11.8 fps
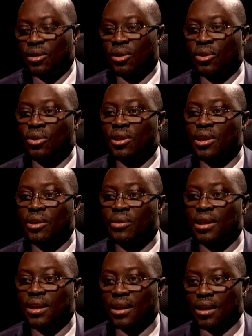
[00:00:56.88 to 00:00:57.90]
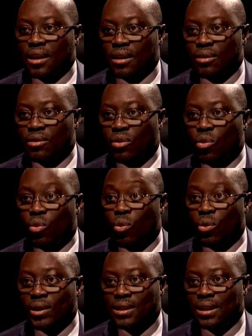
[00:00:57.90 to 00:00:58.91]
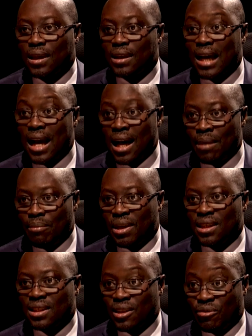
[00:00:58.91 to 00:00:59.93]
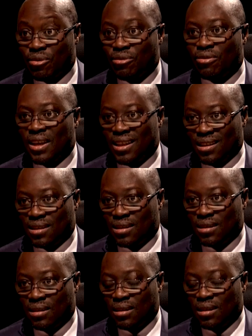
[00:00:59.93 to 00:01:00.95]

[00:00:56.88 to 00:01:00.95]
the ordinary Ghanaian wanted our Minister for Finance